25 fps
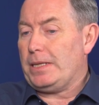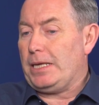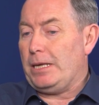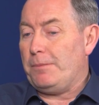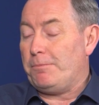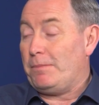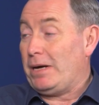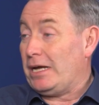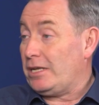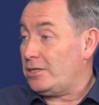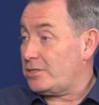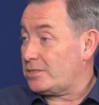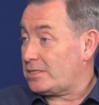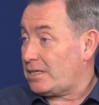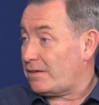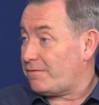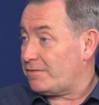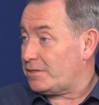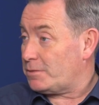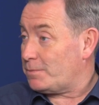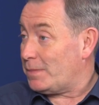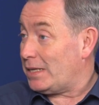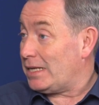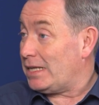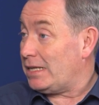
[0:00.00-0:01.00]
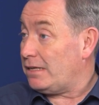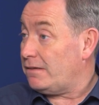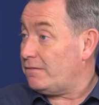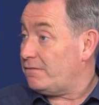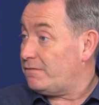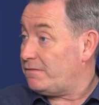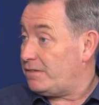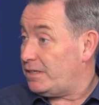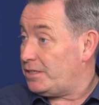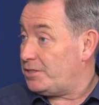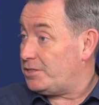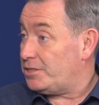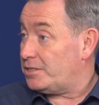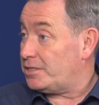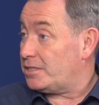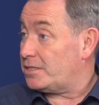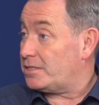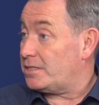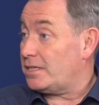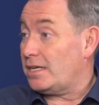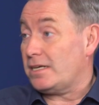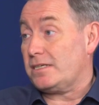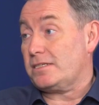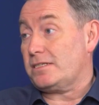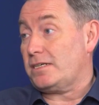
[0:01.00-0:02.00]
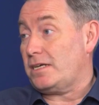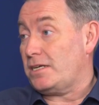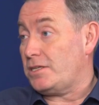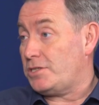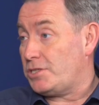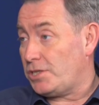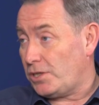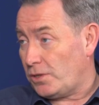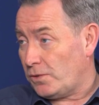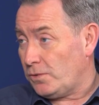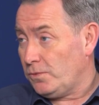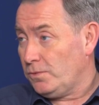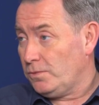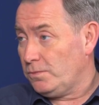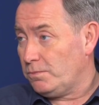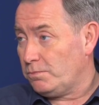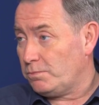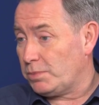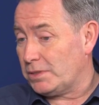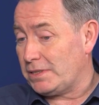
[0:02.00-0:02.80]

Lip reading: It might not have as many features as the SI2,